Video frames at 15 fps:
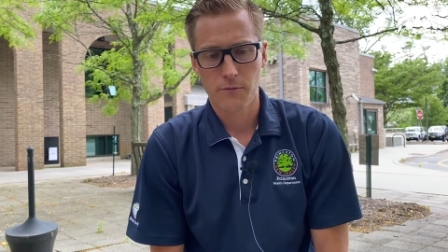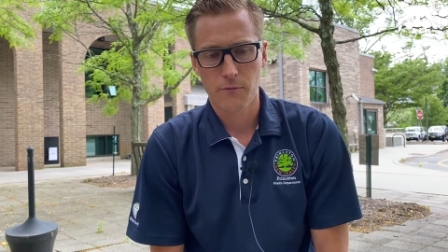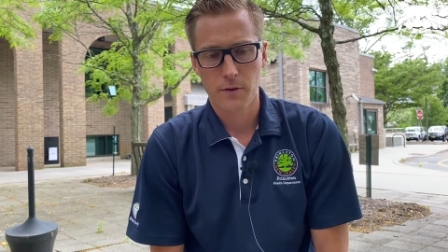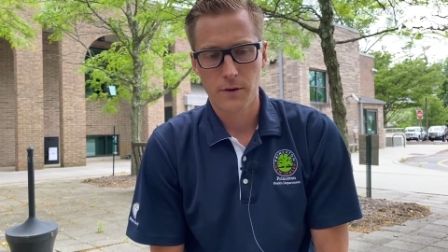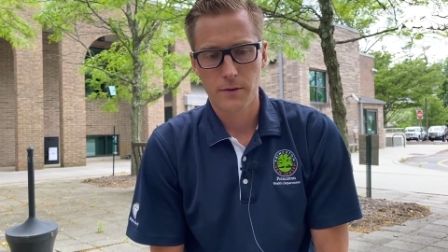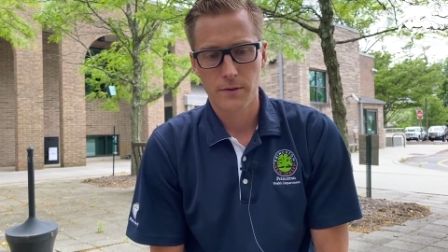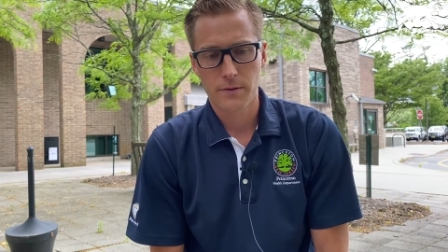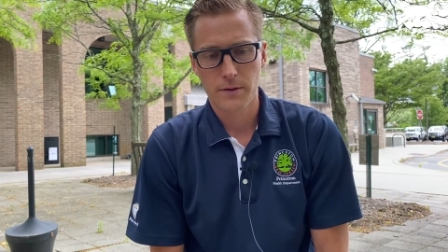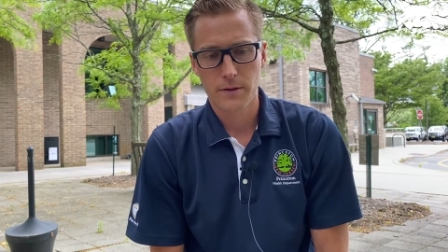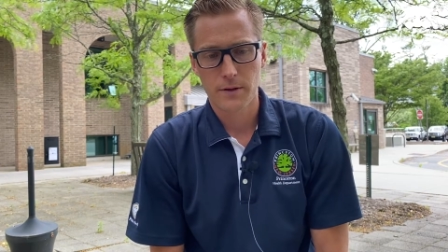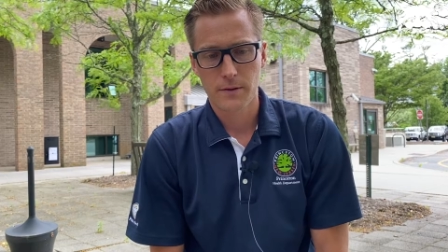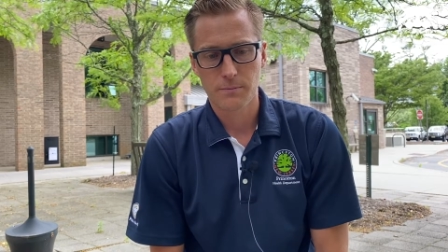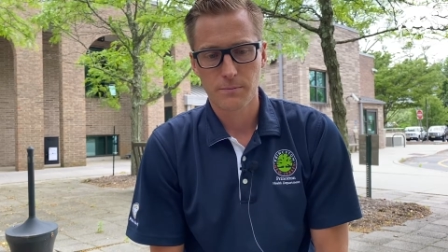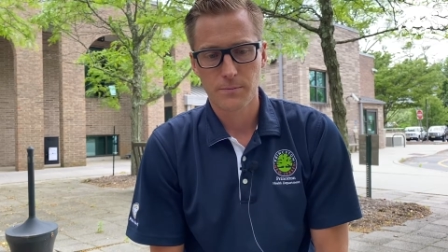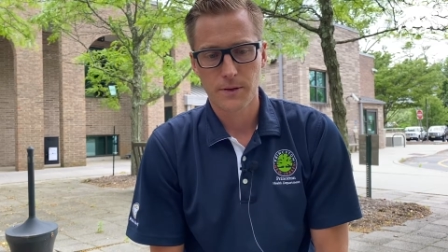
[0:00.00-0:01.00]

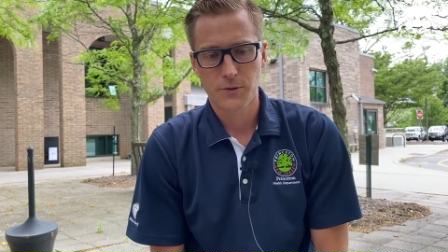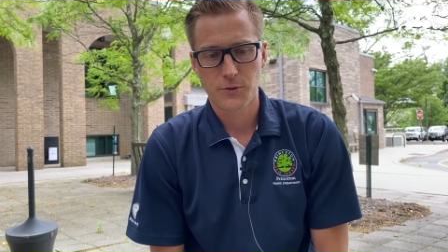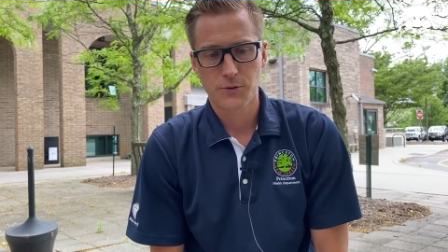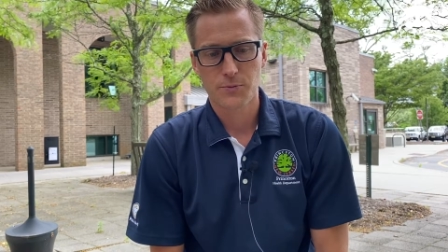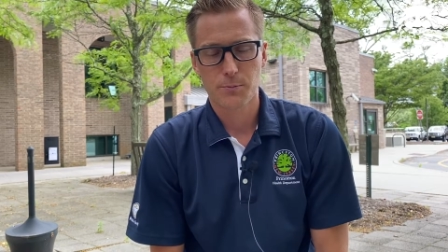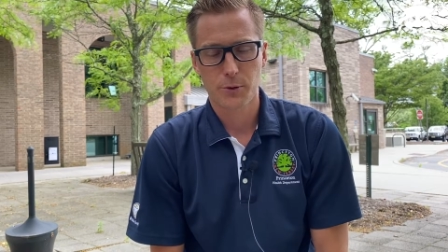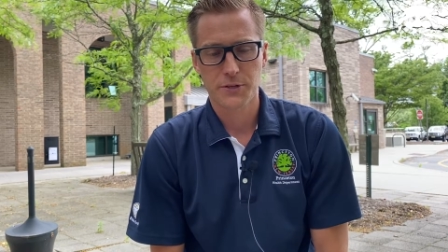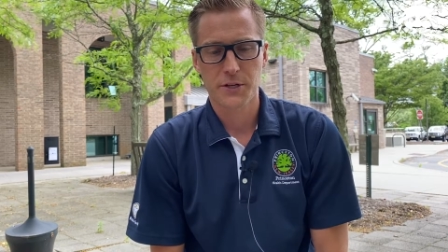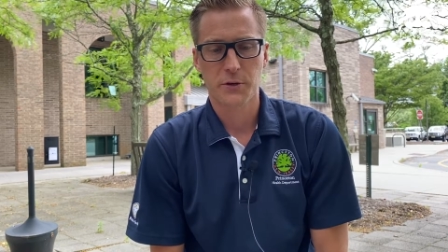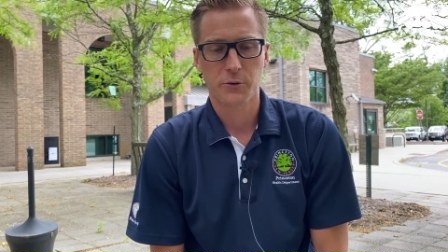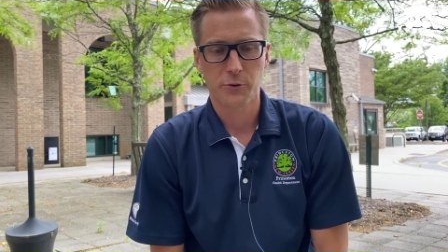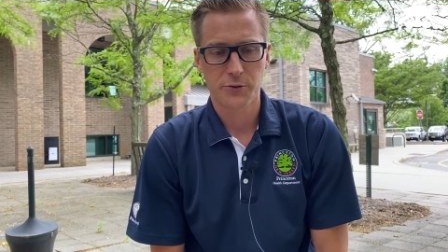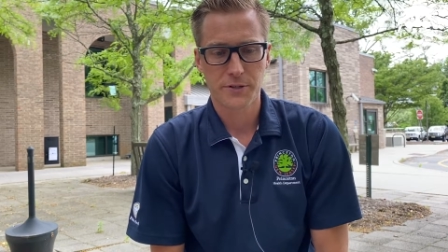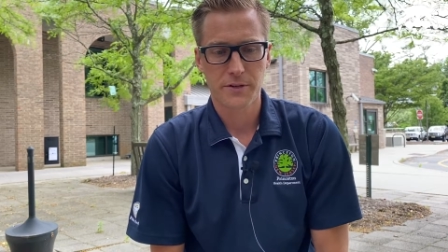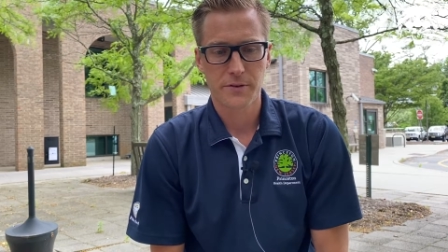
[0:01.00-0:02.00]
in
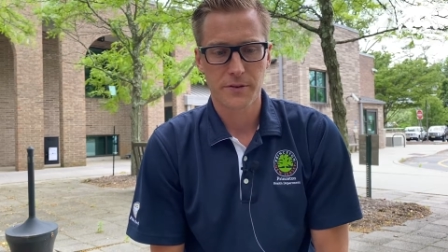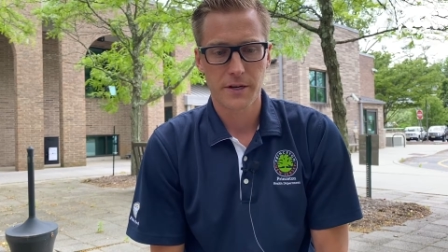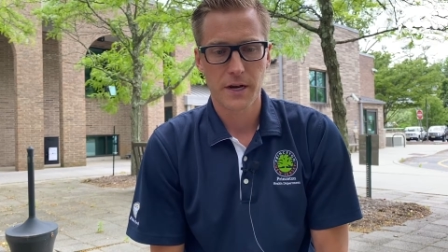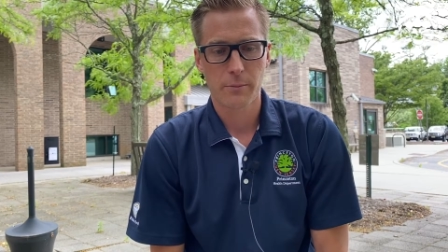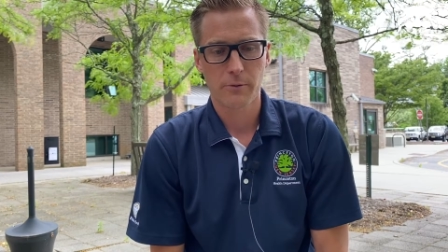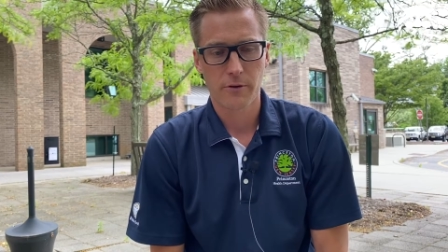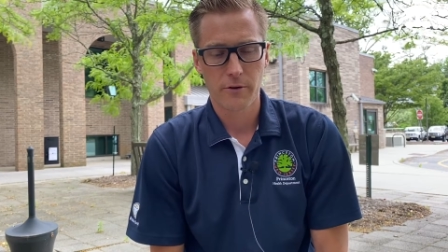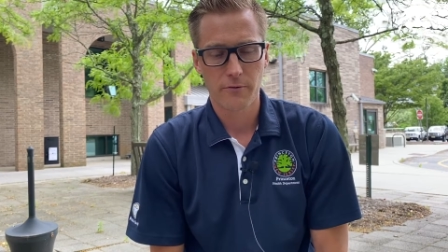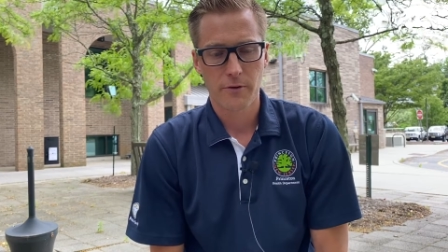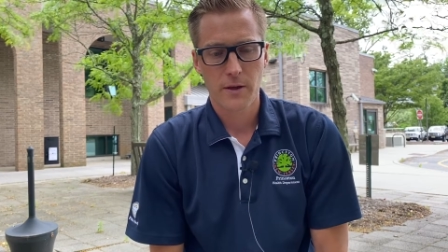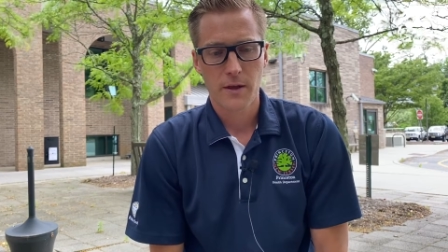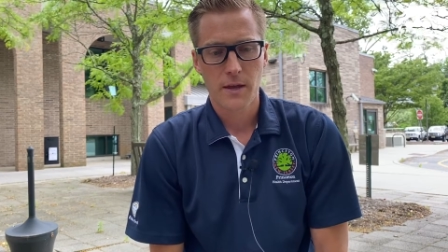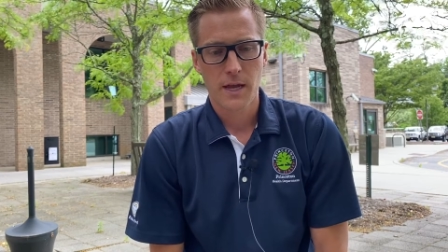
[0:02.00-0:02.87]
particular to the number of